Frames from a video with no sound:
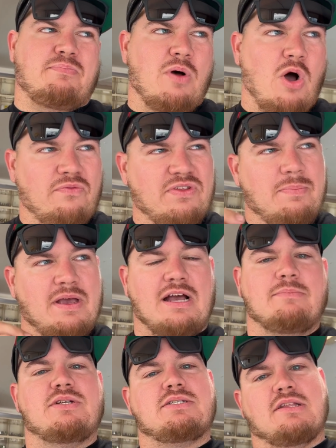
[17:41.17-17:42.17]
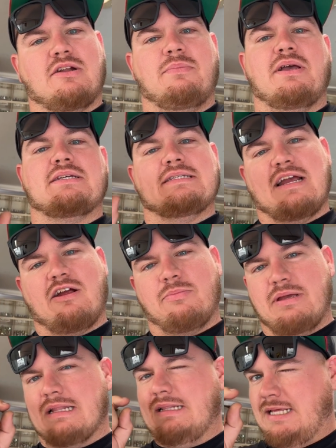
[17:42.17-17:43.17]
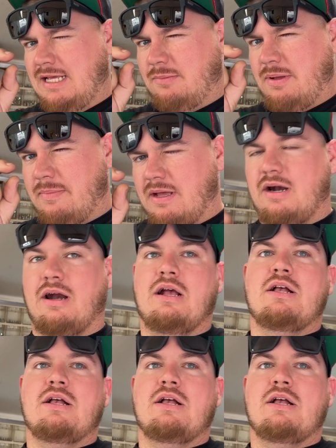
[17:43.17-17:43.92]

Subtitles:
Hopefully pick up just a little bit, because the air will be a little bit better.